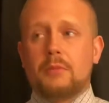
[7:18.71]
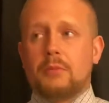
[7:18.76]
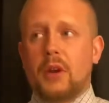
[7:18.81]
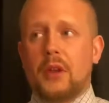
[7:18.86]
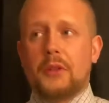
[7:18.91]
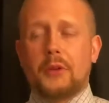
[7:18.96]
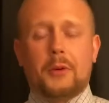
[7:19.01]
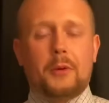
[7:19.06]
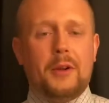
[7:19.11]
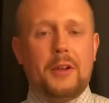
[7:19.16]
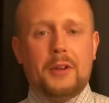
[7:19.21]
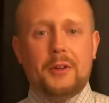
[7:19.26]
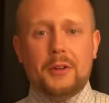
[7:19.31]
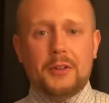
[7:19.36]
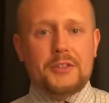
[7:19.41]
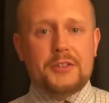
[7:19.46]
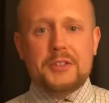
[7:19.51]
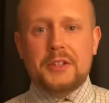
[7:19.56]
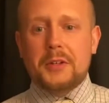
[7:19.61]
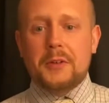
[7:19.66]
Brother
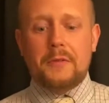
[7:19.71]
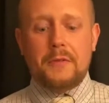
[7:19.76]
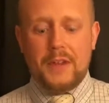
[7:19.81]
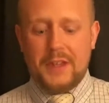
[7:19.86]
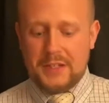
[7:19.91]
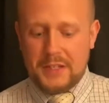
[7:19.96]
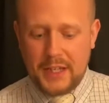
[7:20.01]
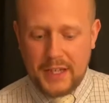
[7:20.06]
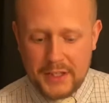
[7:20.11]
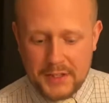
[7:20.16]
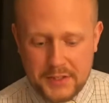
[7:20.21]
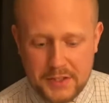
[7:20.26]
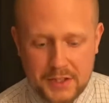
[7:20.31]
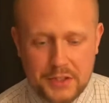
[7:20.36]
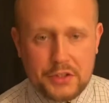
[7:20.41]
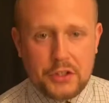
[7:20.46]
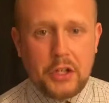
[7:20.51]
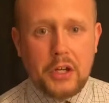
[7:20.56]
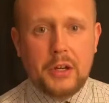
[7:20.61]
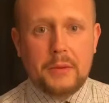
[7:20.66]
Reynolds did a
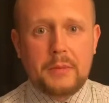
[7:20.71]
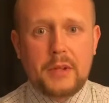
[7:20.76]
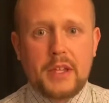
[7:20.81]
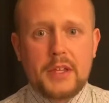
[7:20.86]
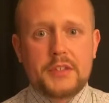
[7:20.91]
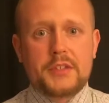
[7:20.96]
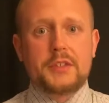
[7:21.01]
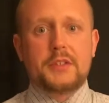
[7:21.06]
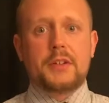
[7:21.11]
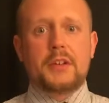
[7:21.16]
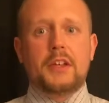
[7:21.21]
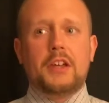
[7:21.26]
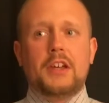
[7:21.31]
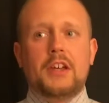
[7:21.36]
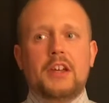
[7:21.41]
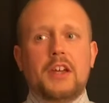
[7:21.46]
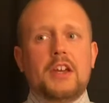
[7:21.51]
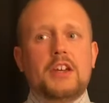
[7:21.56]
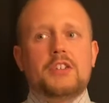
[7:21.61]
fantastic job yesterday